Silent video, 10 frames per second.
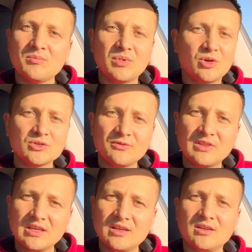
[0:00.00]
Because of
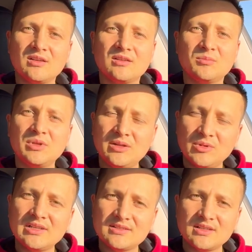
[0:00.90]
the
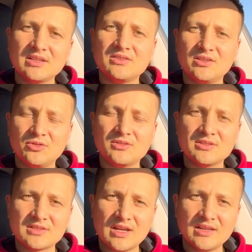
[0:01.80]
minimalistic interior
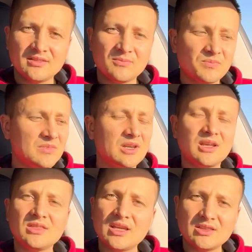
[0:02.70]
design, there
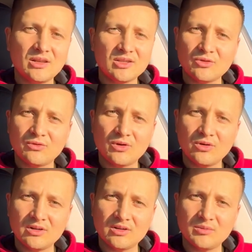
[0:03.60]
are not a lot
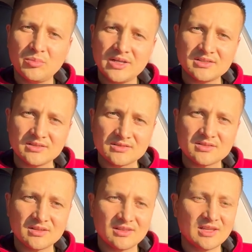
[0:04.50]
of
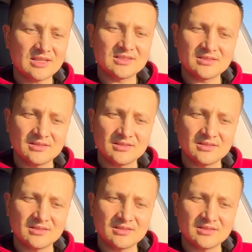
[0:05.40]
buttons that